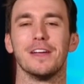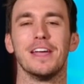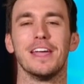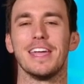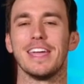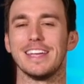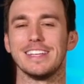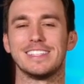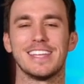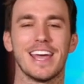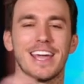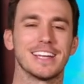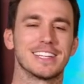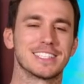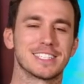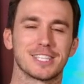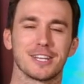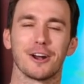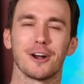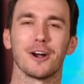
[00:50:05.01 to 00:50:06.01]
He
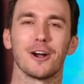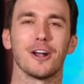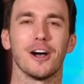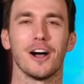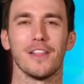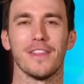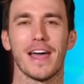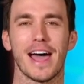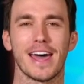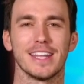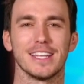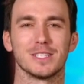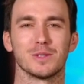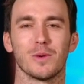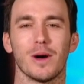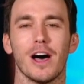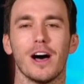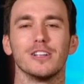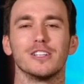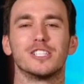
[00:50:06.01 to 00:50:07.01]
takes third on that as
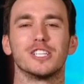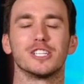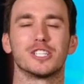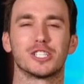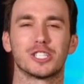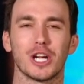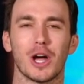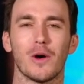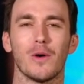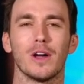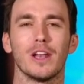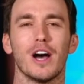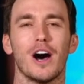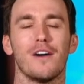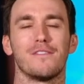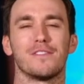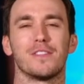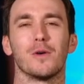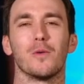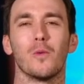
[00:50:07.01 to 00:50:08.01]
well, just showing
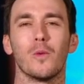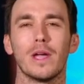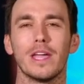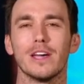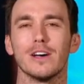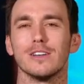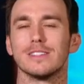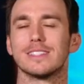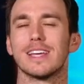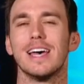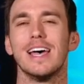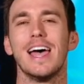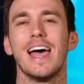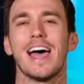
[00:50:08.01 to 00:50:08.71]
off the wheels.